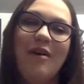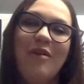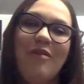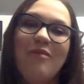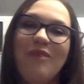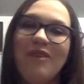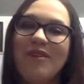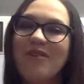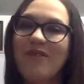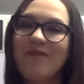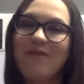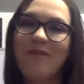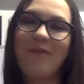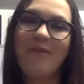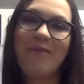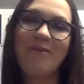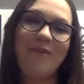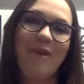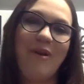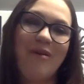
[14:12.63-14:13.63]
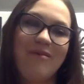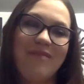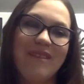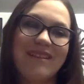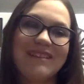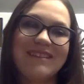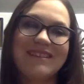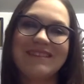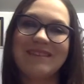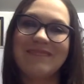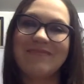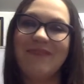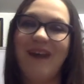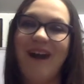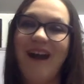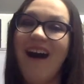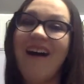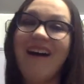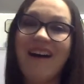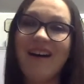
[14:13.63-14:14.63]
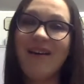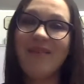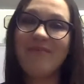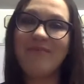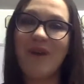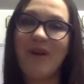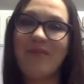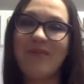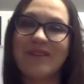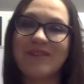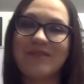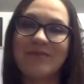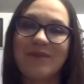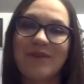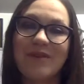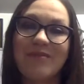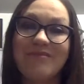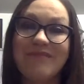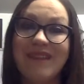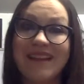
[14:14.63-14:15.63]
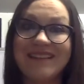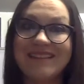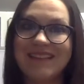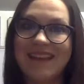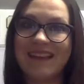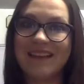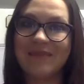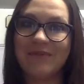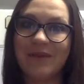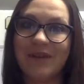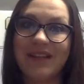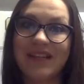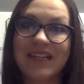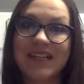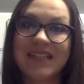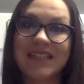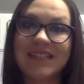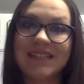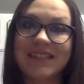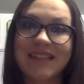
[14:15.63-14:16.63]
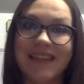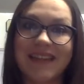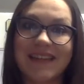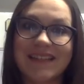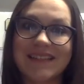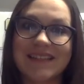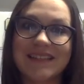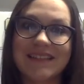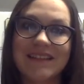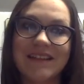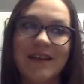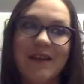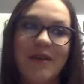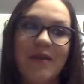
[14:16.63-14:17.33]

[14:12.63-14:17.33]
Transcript: wonderful moments, some aha moments where it made sense, where it clicked,